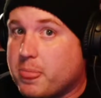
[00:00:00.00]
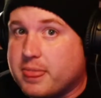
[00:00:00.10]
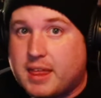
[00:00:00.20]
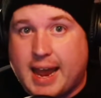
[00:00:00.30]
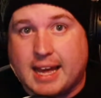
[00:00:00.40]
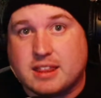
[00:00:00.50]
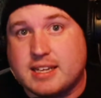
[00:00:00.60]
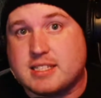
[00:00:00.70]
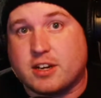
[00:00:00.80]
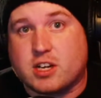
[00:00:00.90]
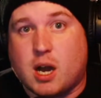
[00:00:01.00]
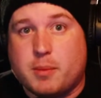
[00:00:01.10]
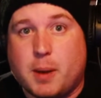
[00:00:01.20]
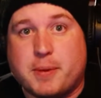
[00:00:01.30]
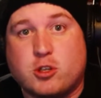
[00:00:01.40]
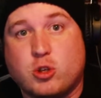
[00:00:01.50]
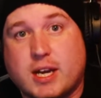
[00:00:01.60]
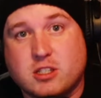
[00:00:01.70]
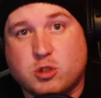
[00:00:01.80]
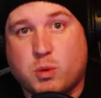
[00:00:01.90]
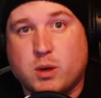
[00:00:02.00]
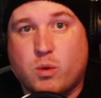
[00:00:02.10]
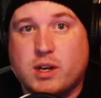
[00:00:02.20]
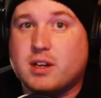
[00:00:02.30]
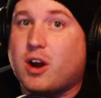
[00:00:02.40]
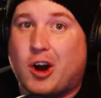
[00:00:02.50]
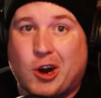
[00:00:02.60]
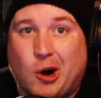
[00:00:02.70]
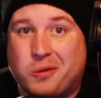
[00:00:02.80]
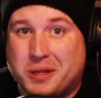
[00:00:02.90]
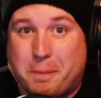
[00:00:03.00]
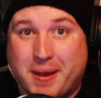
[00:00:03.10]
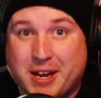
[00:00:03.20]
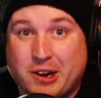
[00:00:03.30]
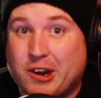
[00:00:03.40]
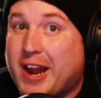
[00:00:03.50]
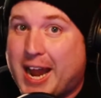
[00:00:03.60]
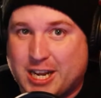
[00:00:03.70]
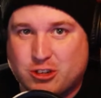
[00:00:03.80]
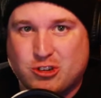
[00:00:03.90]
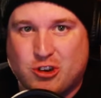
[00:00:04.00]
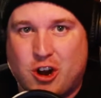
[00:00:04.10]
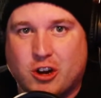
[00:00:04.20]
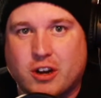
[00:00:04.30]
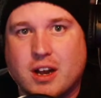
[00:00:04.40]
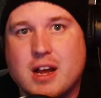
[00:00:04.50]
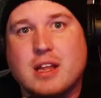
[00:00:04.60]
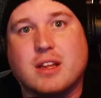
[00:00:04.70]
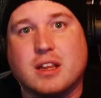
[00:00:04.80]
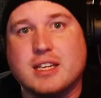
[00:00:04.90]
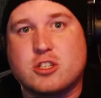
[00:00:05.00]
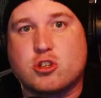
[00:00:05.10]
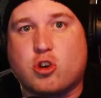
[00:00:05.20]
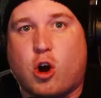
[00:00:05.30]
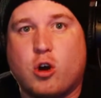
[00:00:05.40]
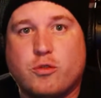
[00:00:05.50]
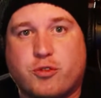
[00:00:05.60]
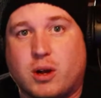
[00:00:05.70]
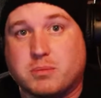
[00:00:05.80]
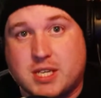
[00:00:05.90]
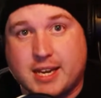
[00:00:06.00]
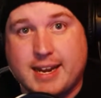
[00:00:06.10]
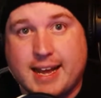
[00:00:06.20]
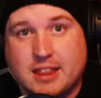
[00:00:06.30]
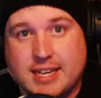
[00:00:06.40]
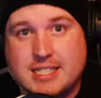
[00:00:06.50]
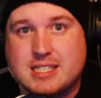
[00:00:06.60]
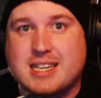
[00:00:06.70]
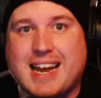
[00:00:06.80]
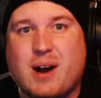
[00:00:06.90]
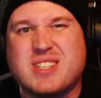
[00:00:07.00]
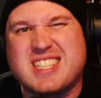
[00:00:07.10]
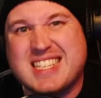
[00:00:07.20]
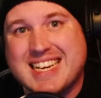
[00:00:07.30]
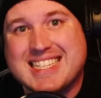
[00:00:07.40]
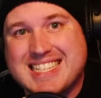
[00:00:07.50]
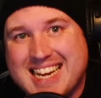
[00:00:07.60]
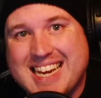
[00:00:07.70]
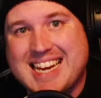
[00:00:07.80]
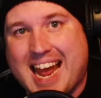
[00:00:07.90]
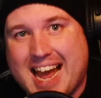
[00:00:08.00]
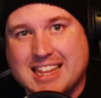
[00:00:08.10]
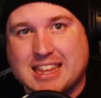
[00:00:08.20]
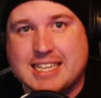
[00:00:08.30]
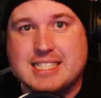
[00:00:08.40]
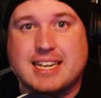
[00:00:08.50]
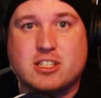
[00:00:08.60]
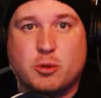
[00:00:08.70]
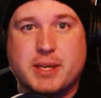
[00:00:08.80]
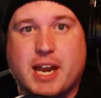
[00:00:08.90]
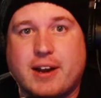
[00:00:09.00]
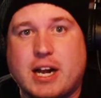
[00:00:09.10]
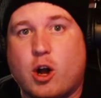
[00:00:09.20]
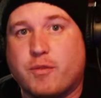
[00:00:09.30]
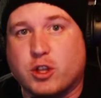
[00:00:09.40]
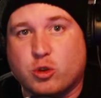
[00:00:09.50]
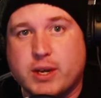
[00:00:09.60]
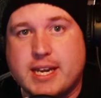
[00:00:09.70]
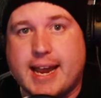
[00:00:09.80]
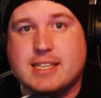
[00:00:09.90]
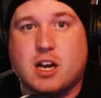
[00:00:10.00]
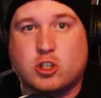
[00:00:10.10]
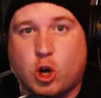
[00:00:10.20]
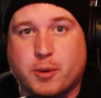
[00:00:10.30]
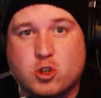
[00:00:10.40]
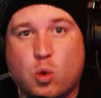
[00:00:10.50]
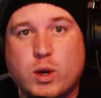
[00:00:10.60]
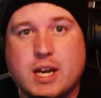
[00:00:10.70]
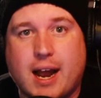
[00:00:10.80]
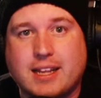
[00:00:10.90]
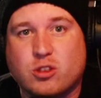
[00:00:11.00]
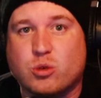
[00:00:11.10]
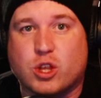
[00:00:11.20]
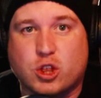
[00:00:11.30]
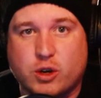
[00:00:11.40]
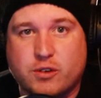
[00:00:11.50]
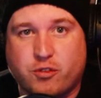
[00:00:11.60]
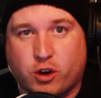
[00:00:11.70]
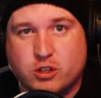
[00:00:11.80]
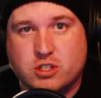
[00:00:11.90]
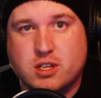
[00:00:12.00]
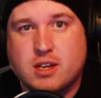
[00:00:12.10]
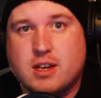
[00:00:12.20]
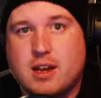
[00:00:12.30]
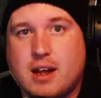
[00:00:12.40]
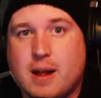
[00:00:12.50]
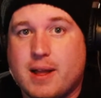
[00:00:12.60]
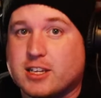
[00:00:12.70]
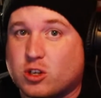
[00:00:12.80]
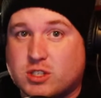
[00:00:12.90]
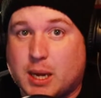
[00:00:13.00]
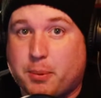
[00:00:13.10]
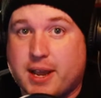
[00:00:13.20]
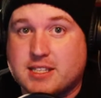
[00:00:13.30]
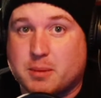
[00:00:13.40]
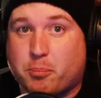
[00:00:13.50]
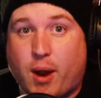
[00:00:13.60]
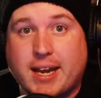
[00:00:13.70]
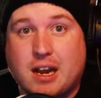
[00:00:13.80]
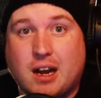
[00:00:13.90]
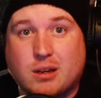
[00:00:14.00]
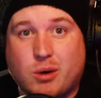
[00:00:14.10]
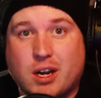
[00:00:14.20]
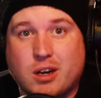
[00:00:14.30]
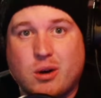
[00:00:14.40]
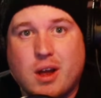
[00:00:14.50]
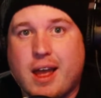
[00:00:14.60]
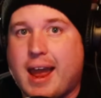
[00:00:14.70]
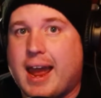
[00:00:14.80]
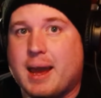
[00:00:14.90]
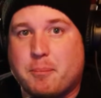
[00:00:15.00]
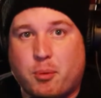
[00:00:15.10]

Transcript: the athletes that are coming up in 2021 are only bigger and stronger. The list has grown from 10 athletes to now it's 16 athletes, and it's going to be carried out over 3 days, October 29th through the 31st. It's going to take place in Brighton, Colorado, and